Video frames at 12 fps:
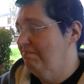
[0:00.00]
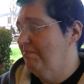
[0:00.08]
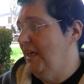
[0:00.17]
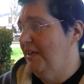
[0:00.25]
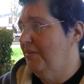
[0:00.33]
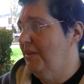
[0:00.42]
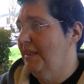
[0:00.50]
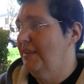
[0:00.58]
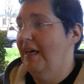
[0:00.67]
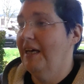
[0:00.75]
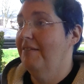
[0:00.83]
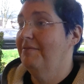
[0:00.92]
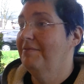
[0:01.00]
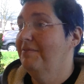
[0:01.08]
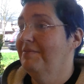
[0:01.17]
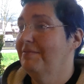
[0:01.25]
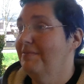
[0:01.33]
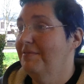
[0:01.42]
I don't get that.
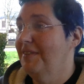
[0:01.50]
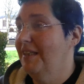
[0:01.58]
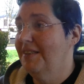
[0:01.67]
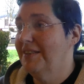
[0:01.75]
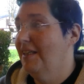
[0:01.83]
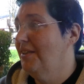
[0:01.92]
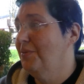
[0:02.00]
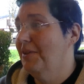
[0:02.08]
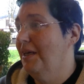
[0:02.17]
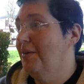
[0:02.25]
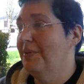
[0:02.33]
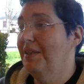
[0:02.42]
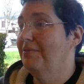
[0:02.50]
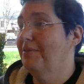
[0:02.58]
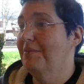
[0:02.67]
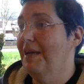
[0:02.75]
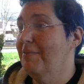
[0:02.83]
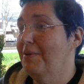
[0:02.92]
That's not what I read
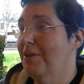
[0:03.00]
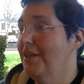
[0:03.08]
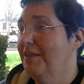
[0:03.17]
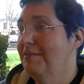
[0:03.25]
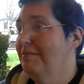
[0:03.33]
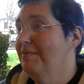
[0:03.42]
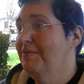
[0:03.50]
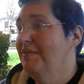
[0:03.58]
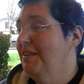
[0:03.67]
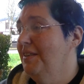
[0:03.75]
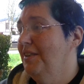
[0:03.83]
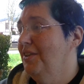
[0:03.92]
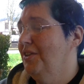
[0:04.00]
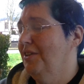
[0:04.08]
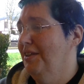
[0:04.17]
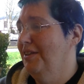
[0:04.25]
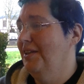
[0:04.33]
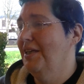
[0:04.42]
from that book.
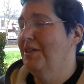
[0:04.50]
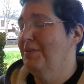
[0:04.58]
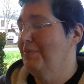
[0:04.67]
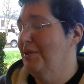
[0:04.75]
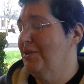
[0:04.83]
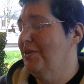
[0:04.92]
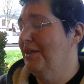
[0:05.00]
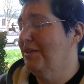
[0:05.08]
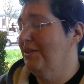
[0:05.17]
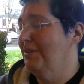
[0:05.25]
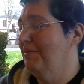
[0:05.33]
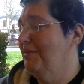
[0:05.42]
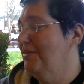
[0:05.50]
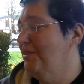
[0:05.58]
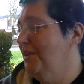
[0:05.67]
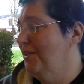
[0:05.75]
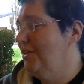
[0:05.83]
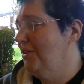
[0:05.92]
It's like
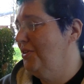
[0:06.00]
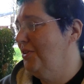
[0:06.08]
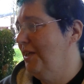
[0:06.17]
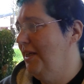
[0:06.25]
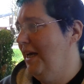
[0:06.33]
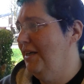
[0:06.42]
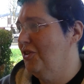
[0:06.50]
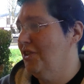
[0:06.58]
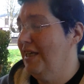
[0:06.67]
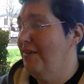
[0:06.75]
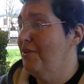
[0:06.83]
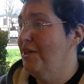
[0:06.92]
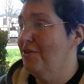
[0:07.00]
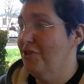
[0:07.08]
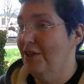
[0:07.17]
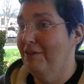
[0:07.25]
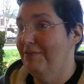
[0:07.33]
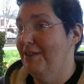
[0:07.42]
you can have slavery or
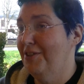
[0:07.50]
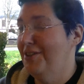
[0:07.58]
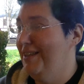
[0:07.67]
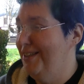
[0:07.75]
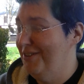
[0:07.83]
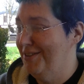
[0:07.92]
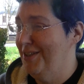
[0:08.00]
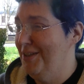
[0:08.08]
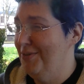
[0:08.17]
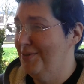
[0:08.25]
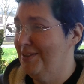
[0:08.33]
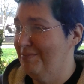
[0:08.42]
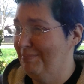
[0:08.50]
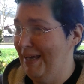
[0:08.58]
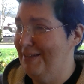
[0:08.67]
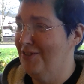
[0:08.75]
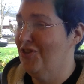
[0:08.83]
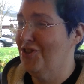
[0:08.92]
shellfish. You
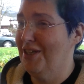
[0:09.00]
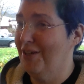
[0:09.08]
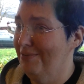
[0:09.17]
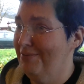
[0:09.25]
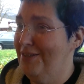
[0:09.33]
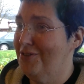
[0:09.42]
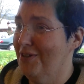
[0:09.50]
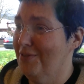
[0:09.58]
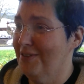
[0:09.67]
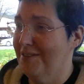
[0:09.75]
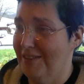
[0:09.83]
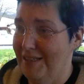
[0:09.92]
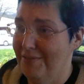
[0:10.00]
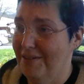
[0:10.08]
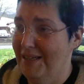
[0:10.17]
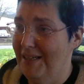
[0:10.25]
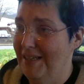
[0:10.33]
ban shellfish over slavery?